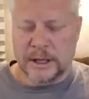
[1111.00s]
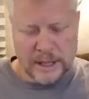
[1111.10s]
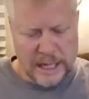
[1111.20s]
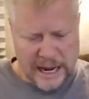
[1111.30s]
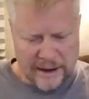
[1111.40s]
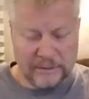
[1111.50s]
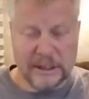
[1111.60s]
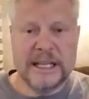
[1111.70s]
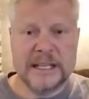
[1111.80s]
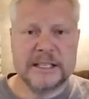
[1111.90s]
that have
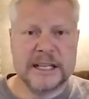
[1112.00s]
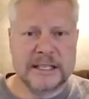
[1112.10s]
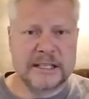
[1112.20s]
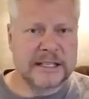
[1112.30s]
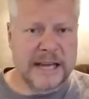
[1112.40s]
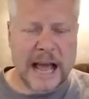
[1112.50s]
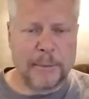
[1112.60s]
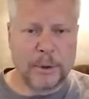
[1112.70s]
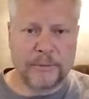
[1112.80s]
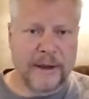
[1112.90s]
lids that
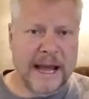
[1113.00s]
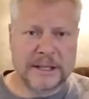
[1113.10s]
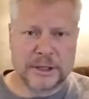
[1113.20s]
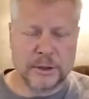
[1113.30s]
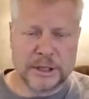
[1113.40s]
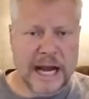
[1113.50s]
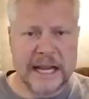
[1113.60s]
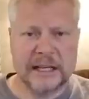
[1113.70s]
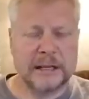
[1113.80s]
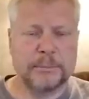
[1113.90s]
snap or fasten or
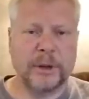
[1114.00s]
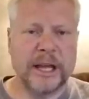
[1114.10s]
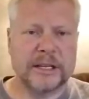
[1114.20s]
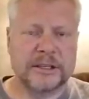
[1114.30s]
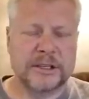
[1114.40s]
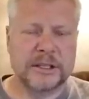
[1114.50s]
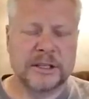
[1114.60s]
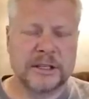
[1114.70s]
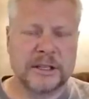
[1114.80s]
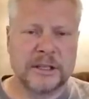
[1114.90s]
tighten in place
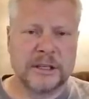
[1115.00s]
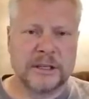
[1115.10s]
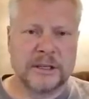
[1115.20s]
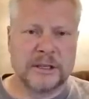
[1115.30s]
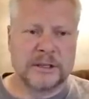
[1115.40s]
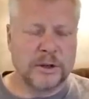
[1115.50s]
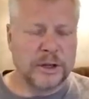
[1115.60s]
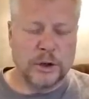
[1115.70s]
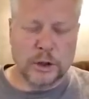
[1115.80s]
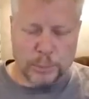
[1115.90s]
so
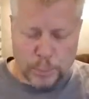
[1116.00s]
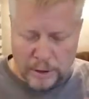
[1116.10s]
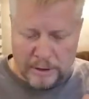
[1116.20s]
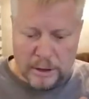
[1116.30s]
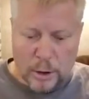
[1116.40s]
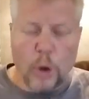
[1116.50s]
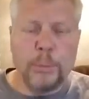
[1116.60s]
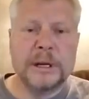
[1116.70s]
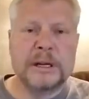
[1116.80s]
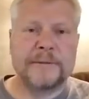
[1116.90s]
that you can put
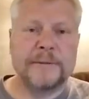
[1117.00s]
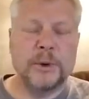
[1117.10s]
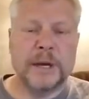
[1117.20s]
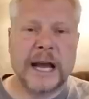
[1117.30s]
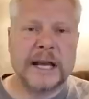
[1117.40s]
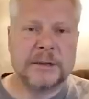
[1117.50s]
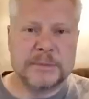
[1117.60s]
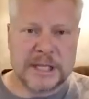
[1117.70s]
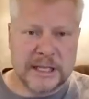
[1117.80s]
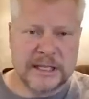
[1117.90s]
opened food
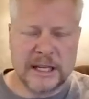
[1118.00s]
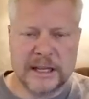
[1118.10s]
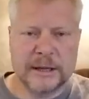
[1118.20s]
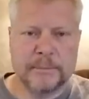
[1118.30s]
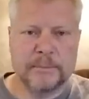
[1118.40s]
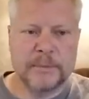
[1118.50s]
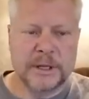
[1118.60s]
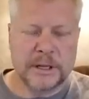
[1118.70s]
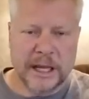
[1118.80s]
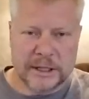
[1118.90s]
items into them
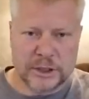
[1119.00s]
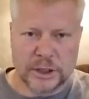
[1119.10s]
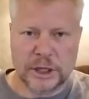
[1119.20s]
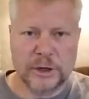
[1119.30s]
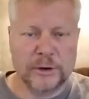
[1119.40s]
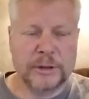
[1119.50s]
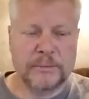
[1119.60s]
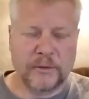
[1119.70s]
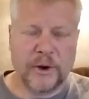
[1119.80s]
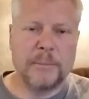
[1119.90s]
and secure
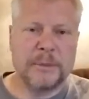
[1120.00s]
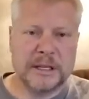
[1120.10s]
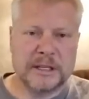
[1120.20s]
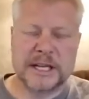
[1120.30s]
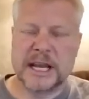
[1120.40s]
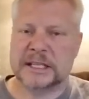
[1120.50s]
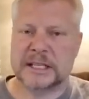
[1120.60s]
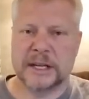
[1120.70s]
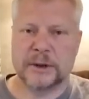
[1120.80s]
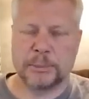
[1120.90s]
them from insects
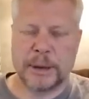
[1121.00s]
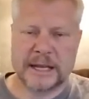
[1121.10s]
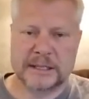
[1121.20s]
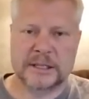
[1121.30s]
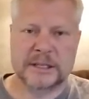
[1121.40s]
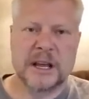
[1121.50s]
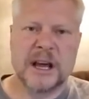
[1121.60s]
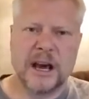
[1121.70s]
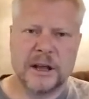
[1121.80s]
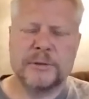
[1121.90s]
and other pests,
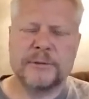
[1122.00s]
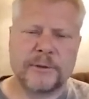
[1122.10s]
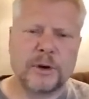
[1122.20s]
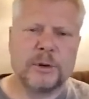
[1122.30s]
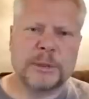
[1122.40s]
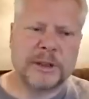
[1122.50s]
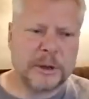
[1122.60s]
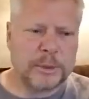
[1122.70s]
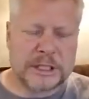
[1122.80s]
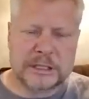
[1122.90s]
other vermin
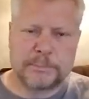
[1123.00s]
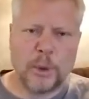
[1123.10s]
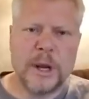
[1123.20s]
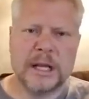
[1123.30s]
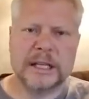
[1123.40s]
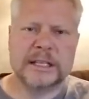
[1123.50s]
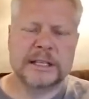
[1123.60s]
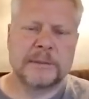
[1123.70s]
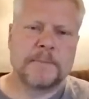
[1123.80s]
that would spoil it,